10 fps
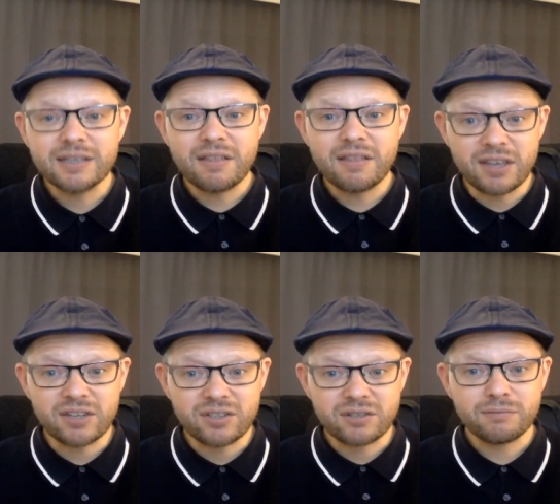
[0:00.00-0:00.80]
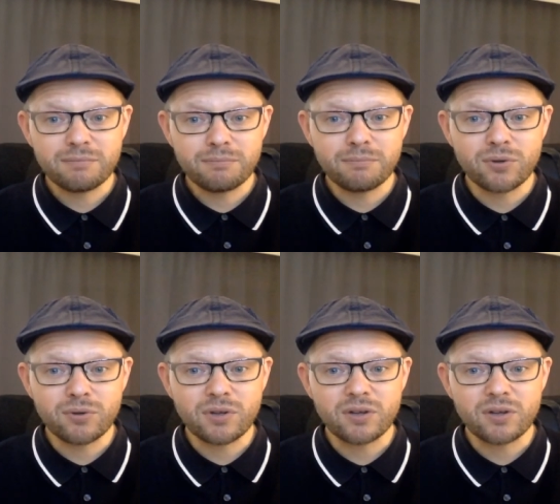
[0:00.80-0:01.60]
this
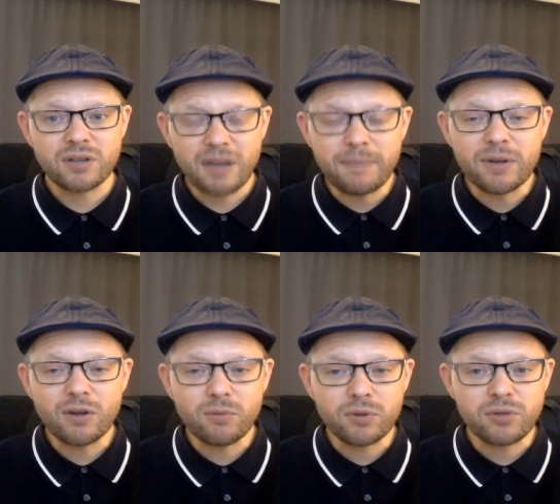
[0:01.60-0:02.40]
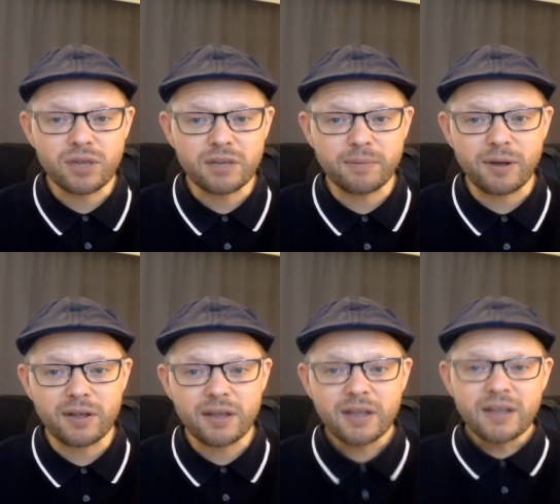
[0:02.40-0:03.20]
podcast. Let me know what you think about
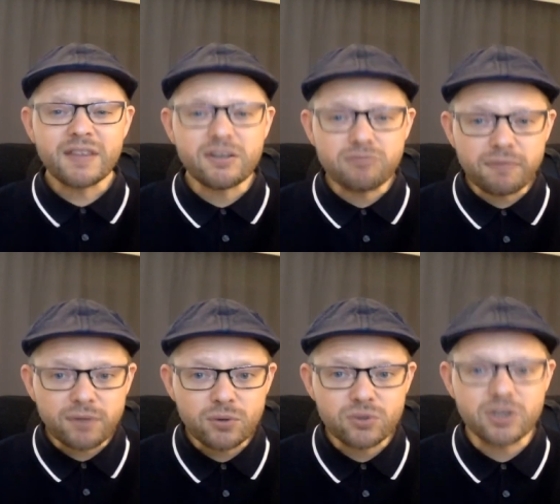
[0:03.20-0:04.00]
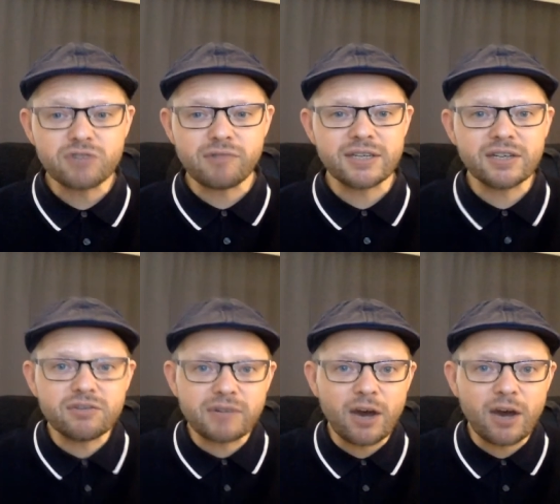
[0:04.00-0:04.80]
it. These reviews, these ratings
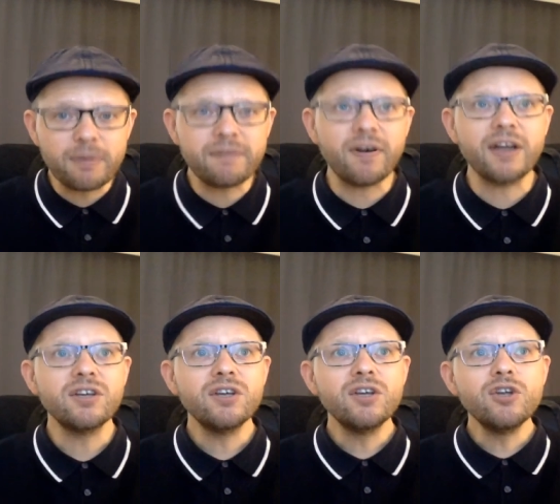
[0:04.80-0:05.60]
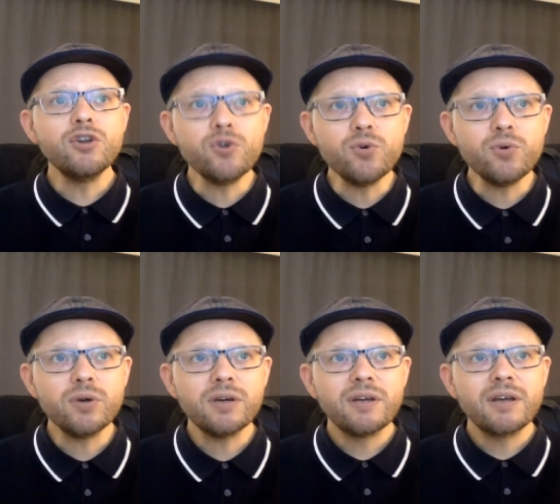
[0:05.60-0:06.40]
really help me find new
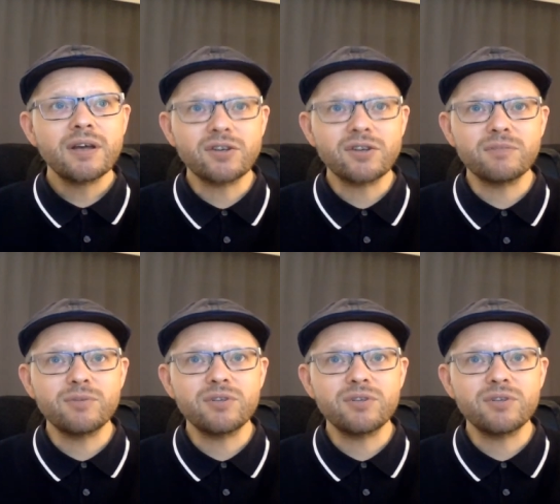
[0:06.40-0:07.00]
customers,